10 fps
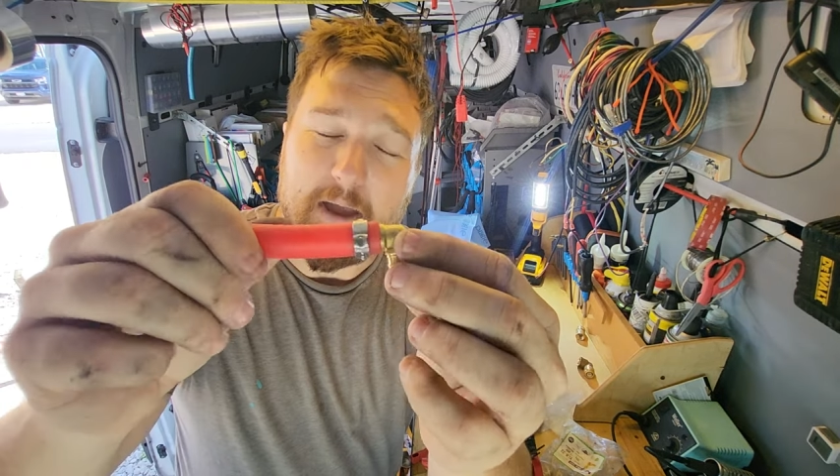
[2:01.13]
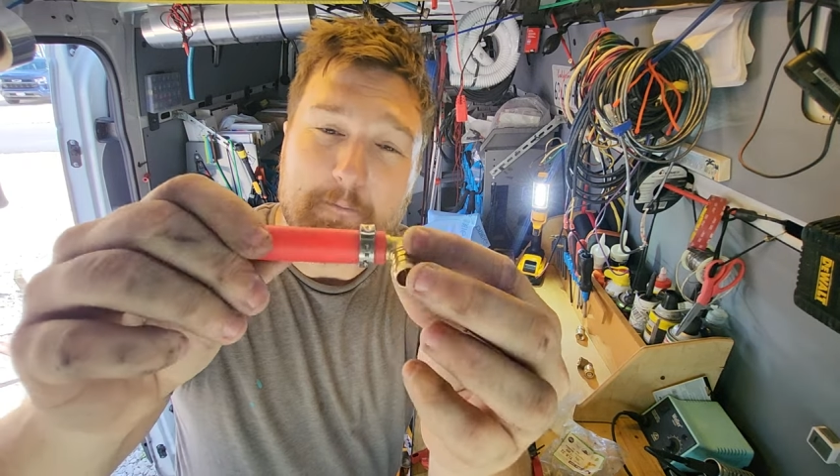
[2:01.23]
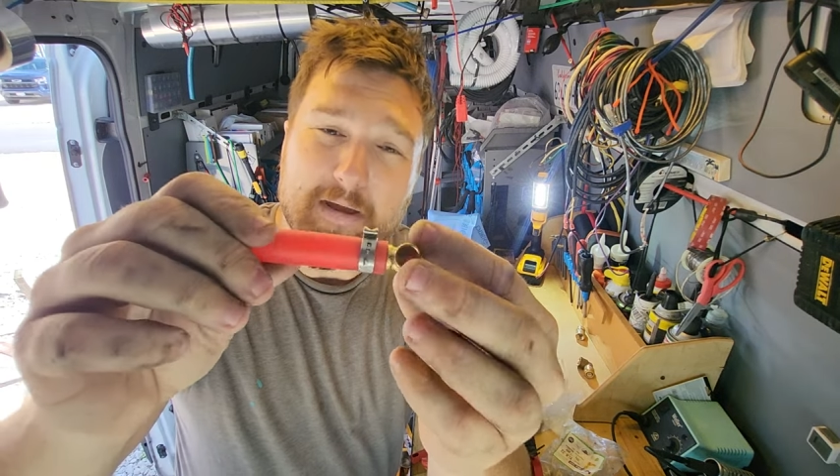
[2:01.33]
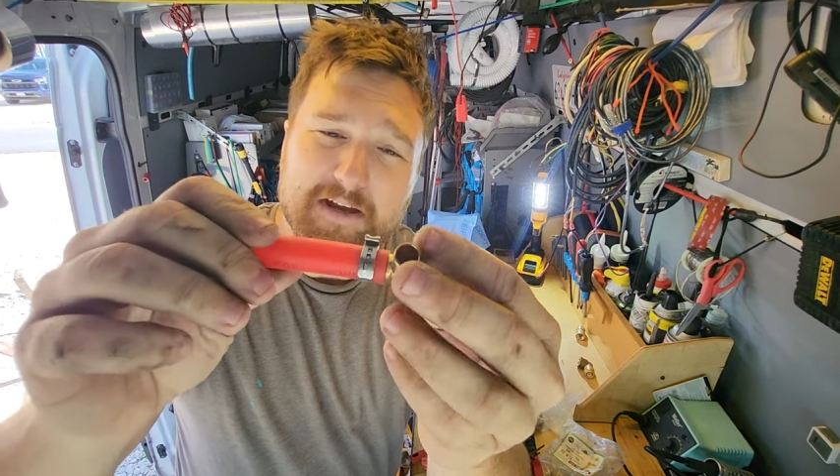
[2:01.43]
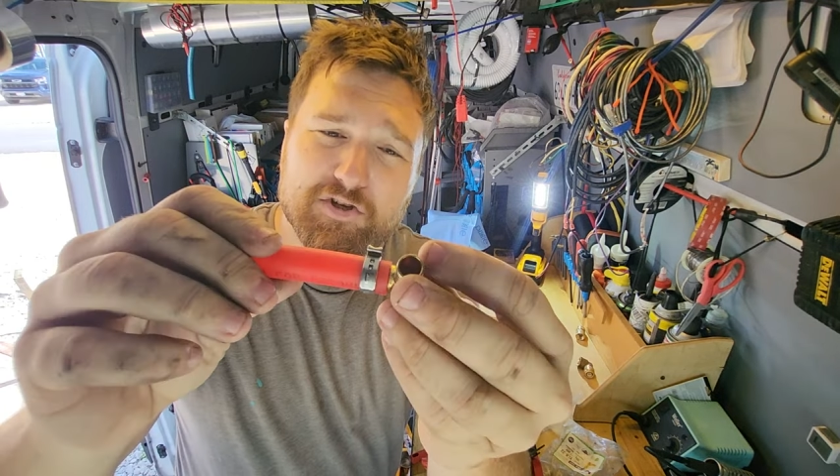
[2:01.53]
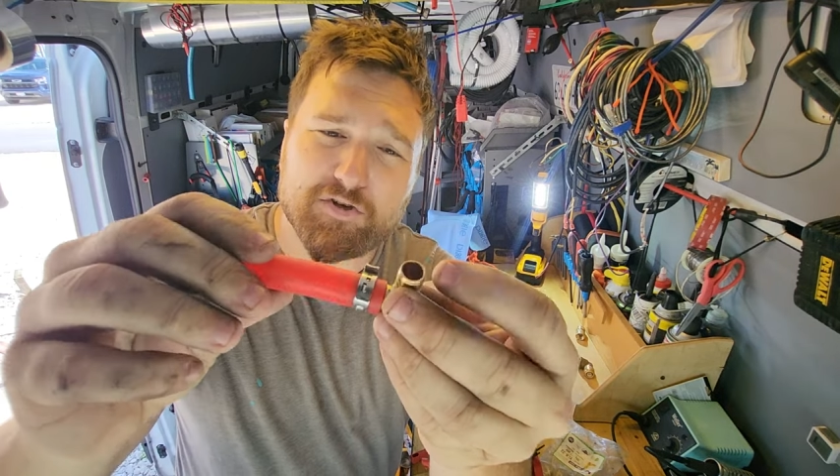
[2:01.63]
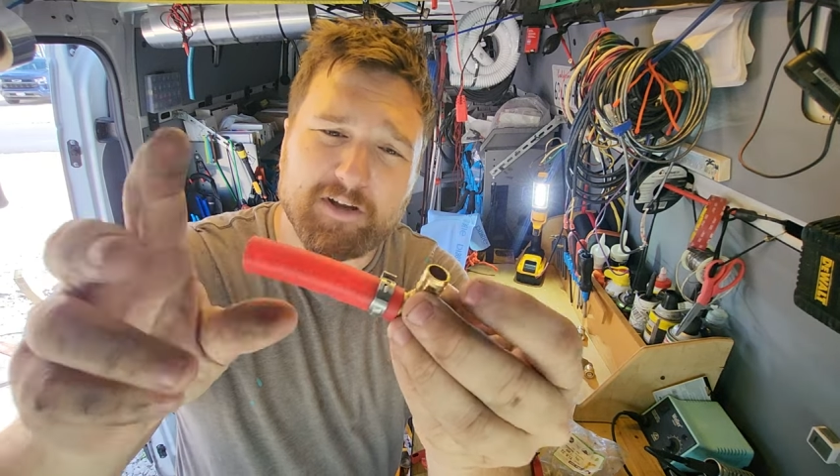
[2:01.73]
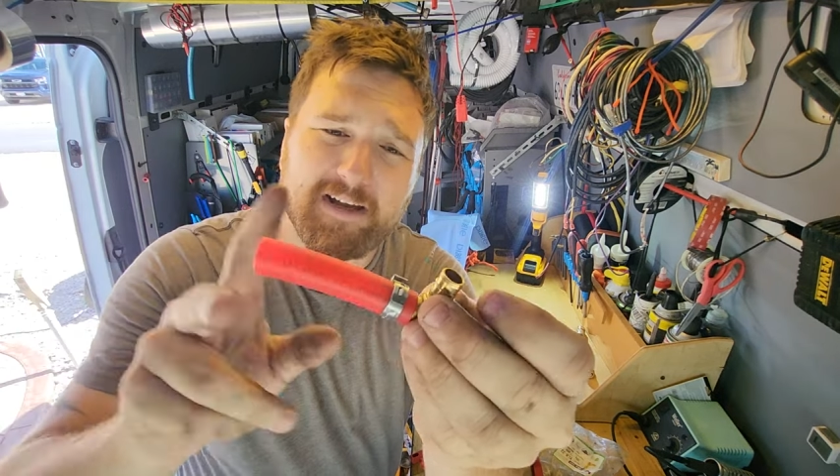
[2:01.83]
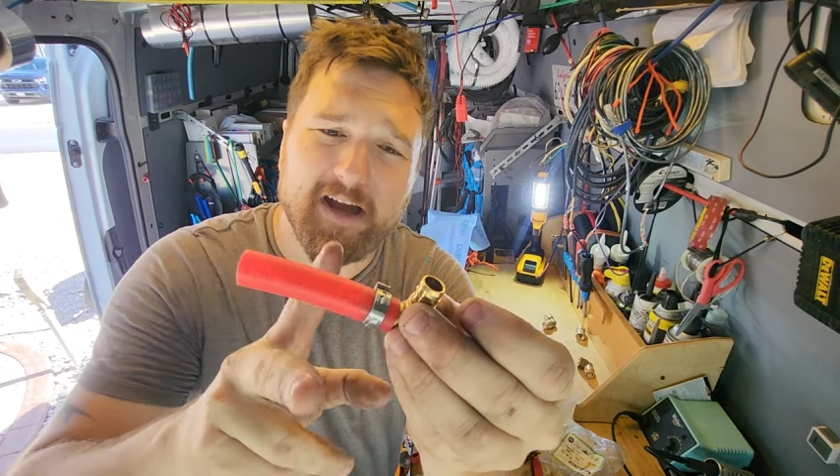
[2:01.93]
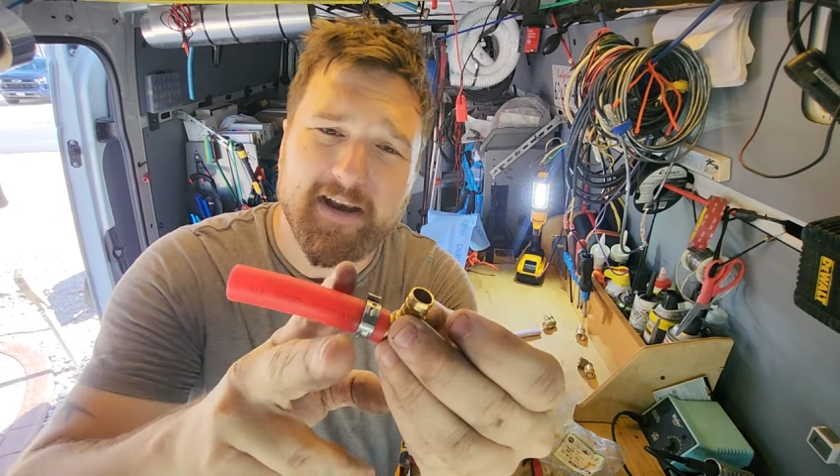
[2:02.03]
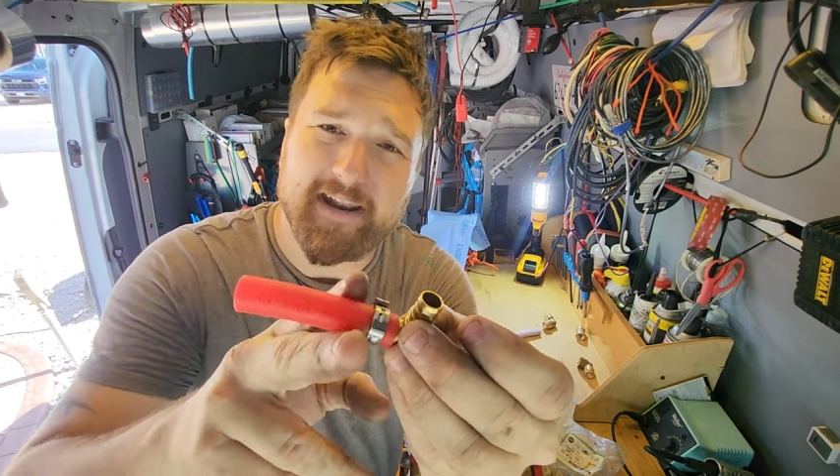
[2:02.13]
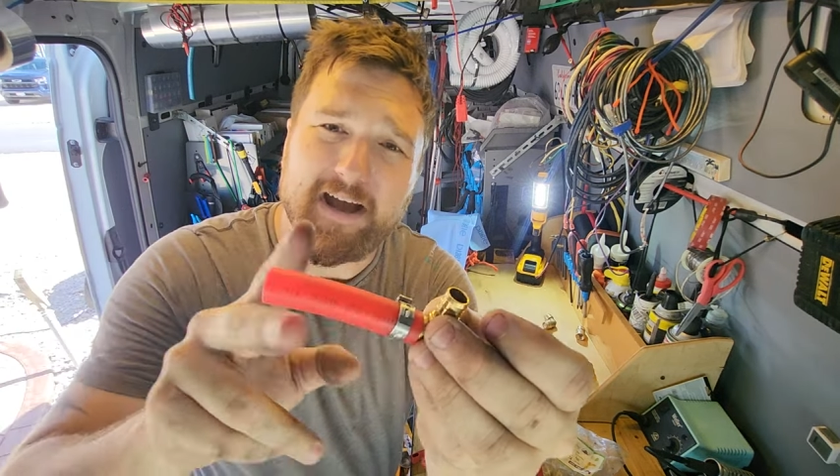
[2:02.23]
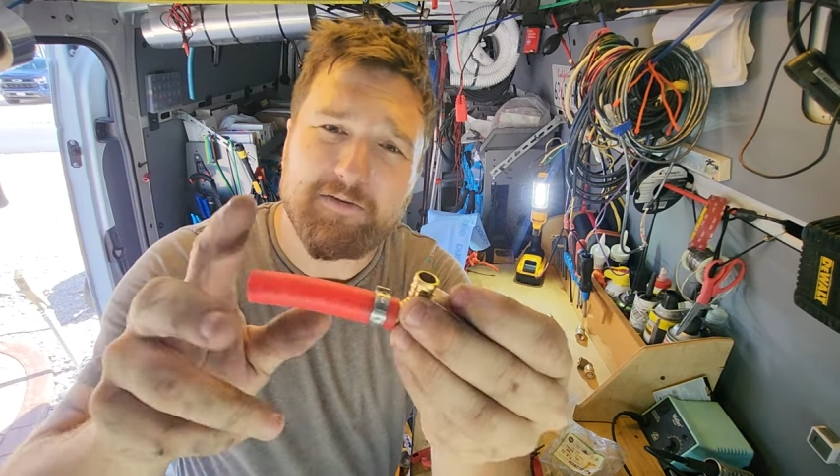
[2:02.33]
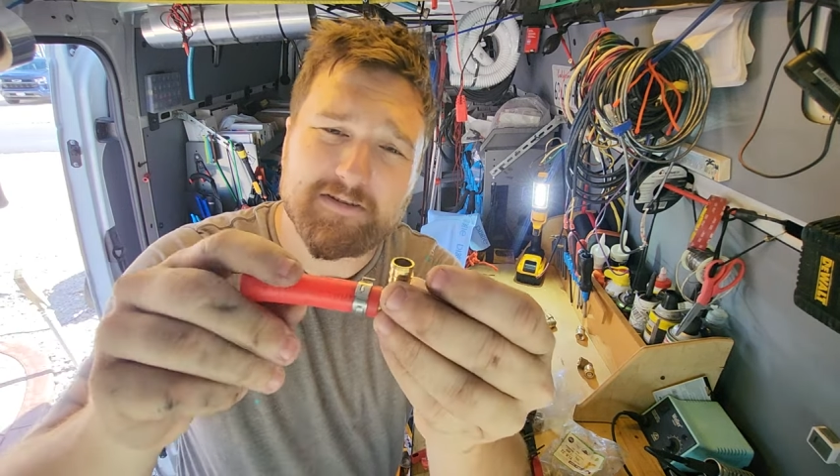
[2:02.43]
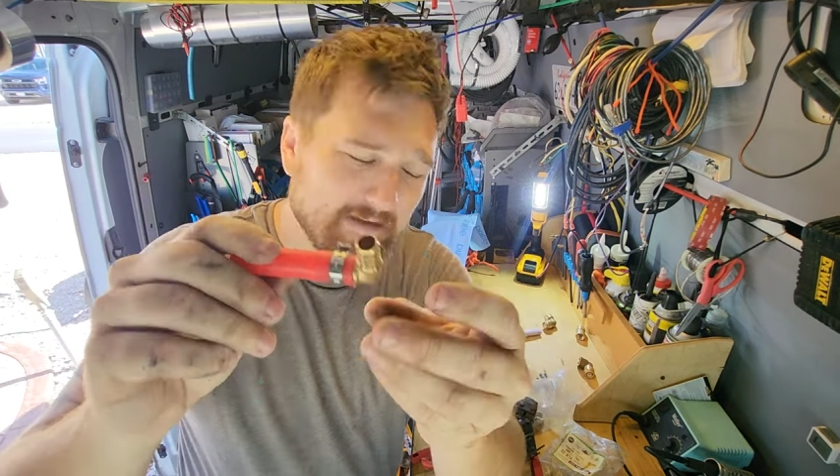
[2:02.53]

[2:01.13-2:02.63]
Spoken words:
make sure to cut it out